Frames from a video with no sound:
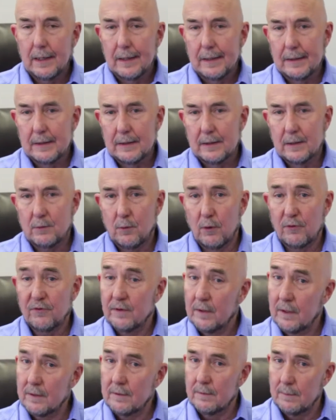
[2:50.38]
Of course,
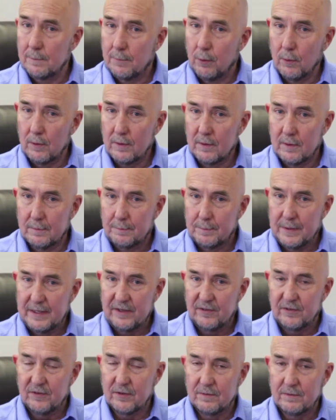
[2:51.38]
another important
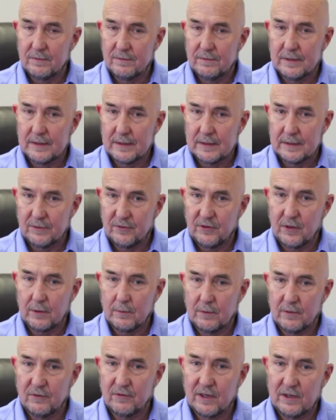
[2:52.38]
piece of
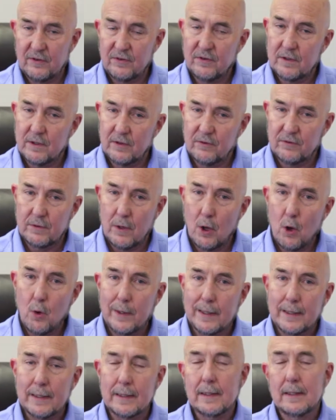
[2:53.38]
synchronization is
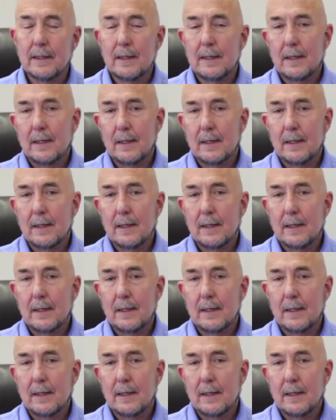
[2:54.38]
knowing